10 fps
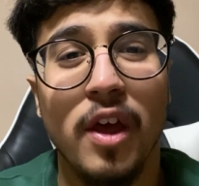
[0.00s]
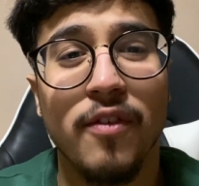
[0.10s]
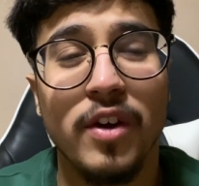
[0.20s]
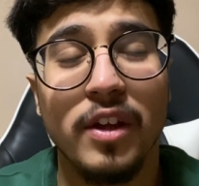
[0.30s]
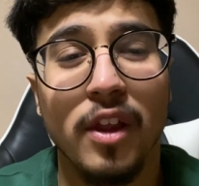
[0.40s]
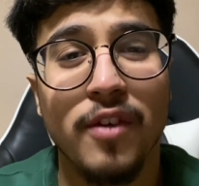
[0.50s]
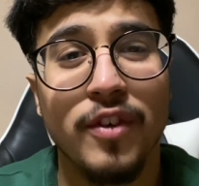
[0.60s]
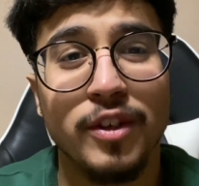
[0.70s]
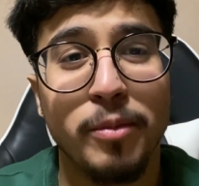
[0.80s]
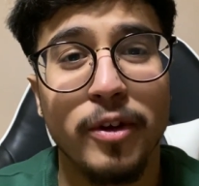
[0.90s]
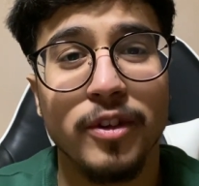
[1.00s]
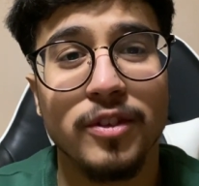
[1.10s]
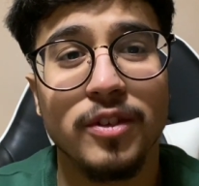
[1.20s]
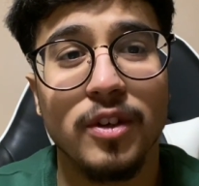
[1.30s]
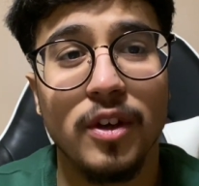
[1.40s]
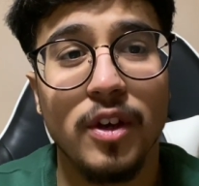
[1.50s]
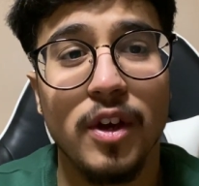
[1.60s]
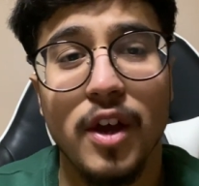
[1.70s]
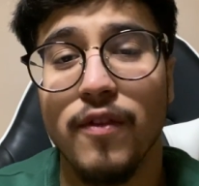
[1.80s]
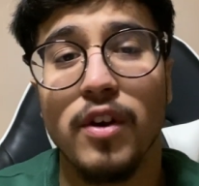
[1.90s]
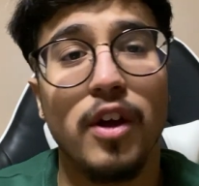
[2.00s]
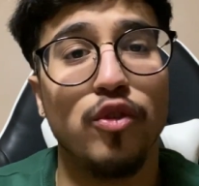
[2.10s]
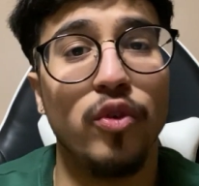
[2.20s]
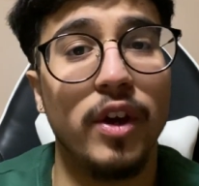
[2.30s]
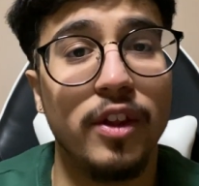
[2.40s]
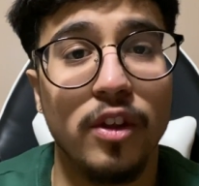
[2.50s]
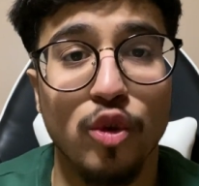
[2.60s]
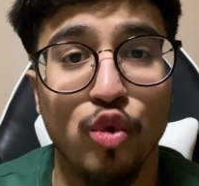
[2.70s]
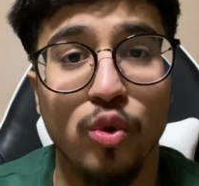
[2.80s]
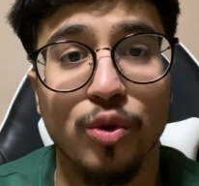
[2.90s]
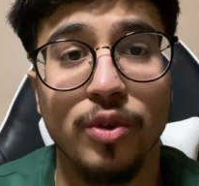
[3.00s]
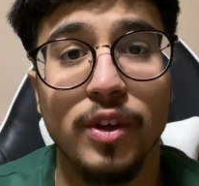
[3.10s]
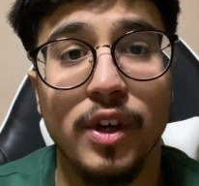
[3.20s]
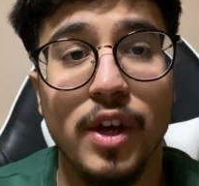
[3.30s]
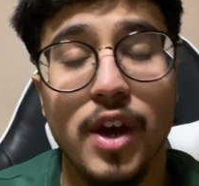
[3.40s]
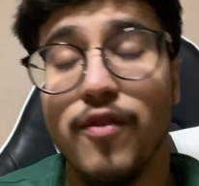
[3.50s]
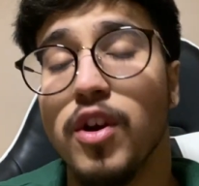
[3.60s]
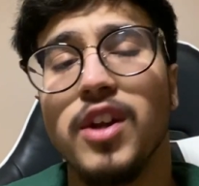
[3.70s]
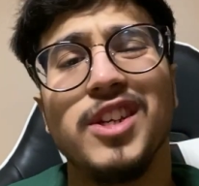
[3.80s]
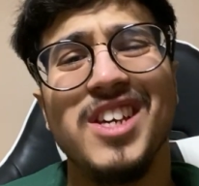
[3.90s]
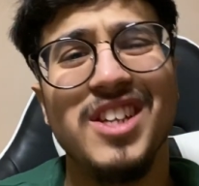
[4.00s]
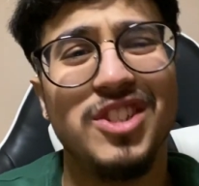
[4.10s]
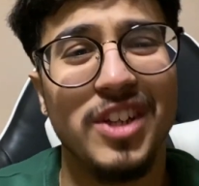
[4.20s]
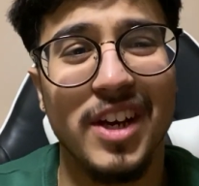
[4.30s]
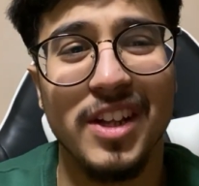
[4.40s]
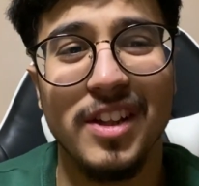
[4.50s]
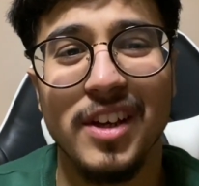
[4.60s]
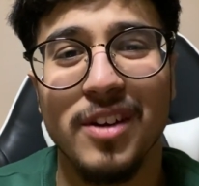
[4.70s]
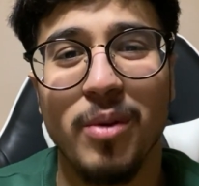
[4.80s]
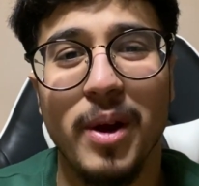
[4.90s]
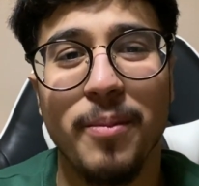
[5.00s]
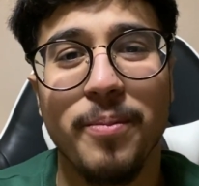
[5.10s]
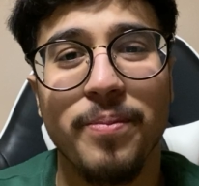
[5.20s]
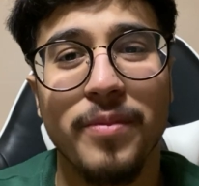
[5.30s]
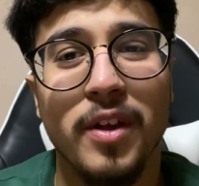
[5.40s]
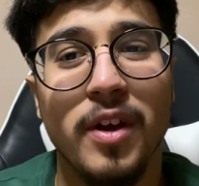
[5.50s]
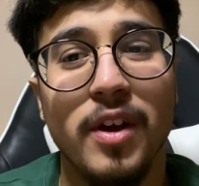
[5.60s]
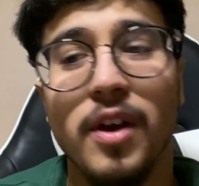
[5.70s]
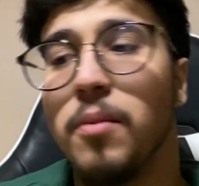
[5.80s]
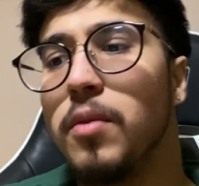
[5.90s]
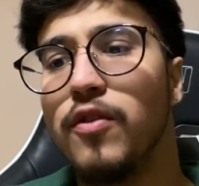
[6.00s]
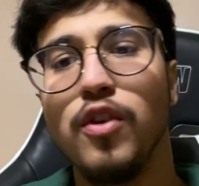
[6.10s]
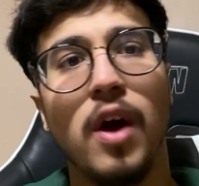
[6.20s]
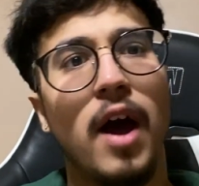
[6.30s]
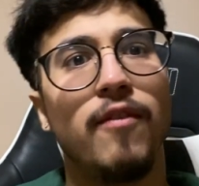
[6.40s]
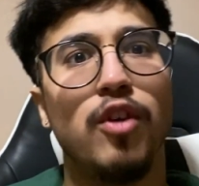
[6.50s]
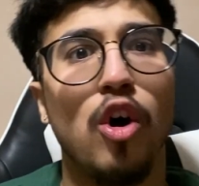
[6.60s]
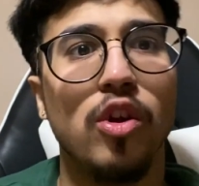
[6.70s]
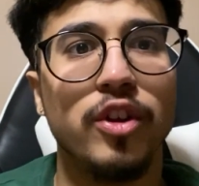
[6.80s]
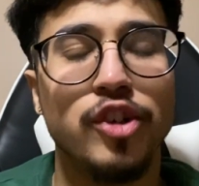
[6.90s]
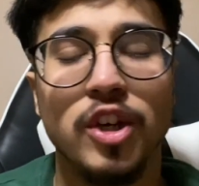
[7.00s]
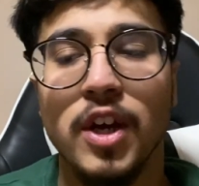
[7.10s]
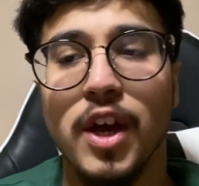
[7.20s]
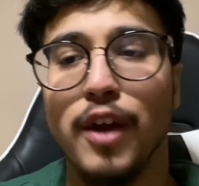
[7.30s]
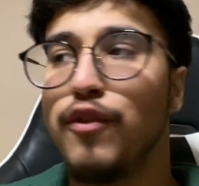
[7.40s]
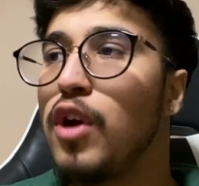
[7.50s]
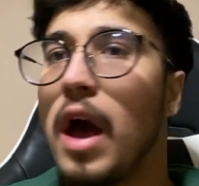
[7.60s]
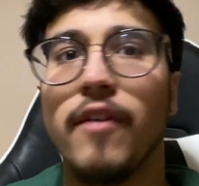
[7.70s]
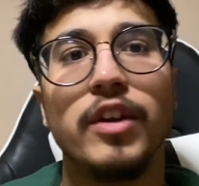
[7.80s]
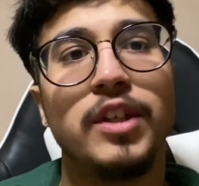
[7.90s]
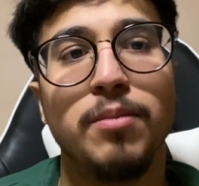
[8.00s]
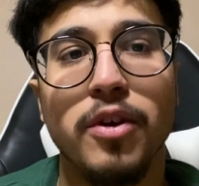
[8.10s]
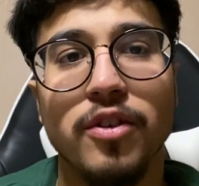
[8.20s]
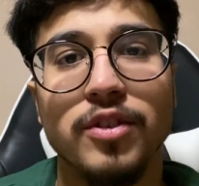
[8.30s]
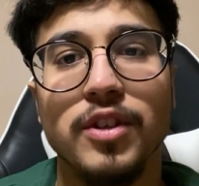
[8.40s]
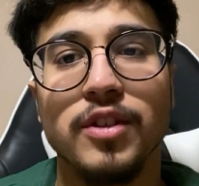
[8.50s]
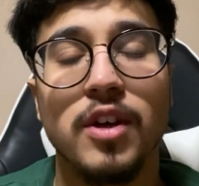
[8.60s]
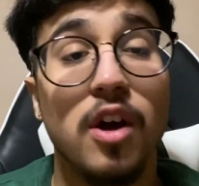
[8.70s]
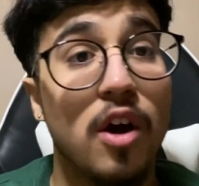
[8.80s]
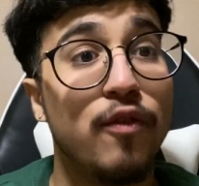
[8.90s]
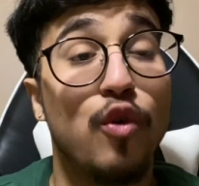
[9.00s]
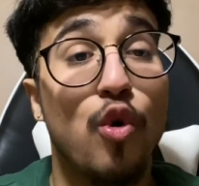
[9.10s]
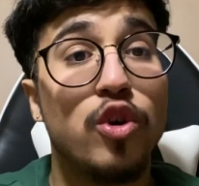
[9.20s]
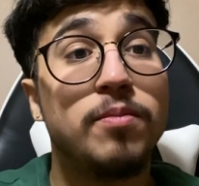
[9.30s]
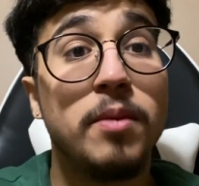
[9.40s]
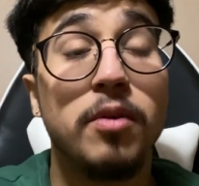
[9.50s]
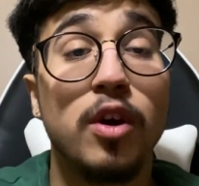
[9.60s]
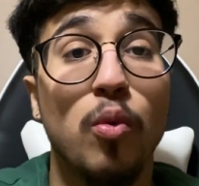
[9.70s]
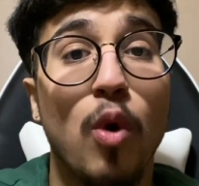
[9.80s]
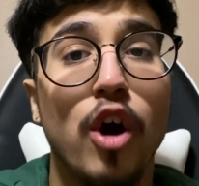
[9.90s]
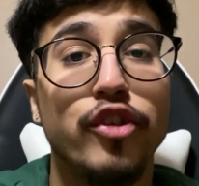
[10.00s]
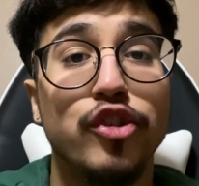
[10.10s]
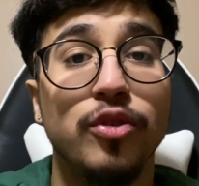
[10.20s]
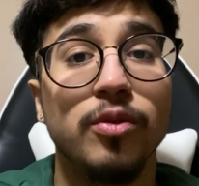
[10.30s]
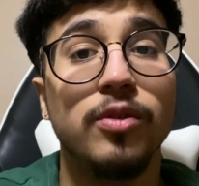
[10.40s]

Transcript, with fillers: have any life experience if you're not doing anything cool if you're not teaching anything right but if you have knowledge if you have experiences of course people are going to watch you